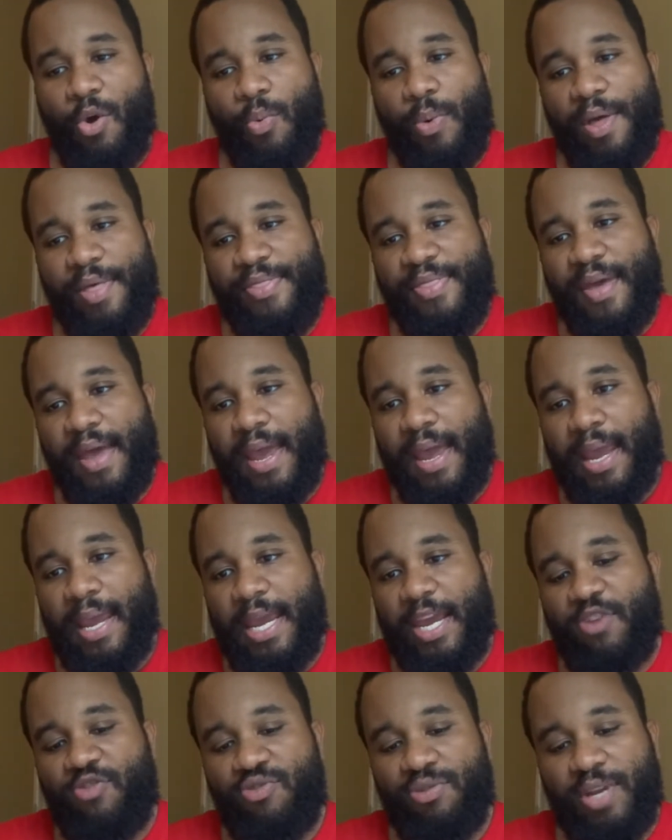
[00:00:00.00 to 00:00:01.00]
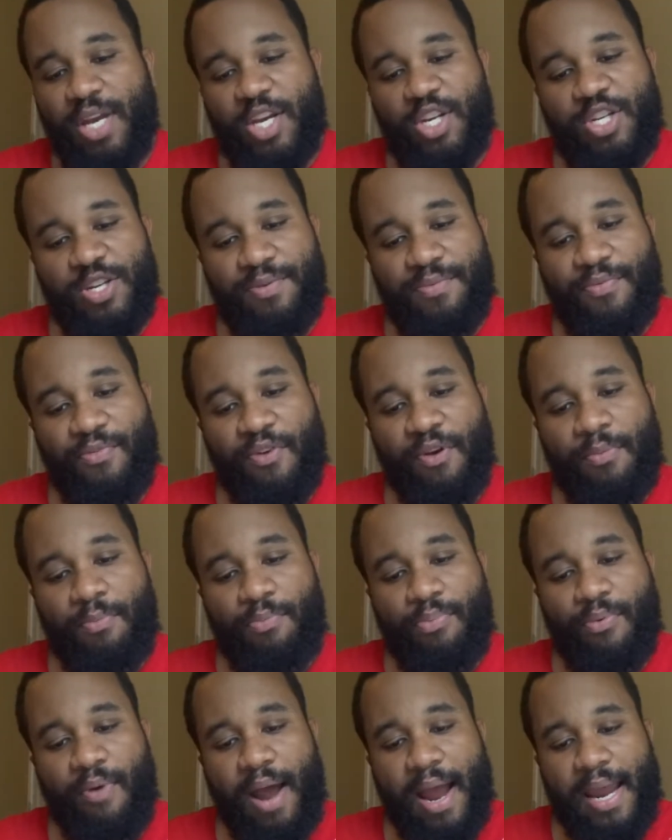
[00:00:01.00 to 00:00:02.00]
with a introduction
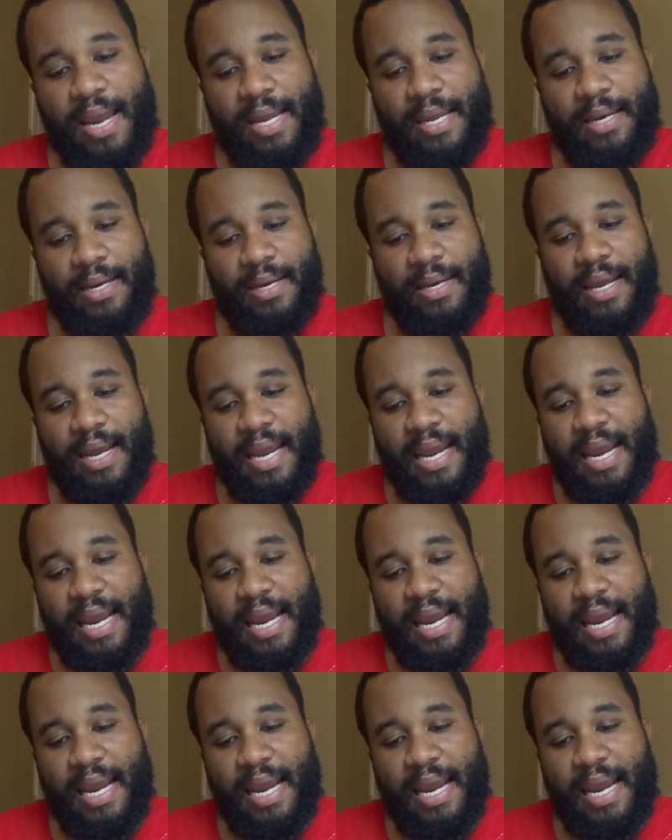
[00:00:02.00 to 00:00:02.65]
from Brian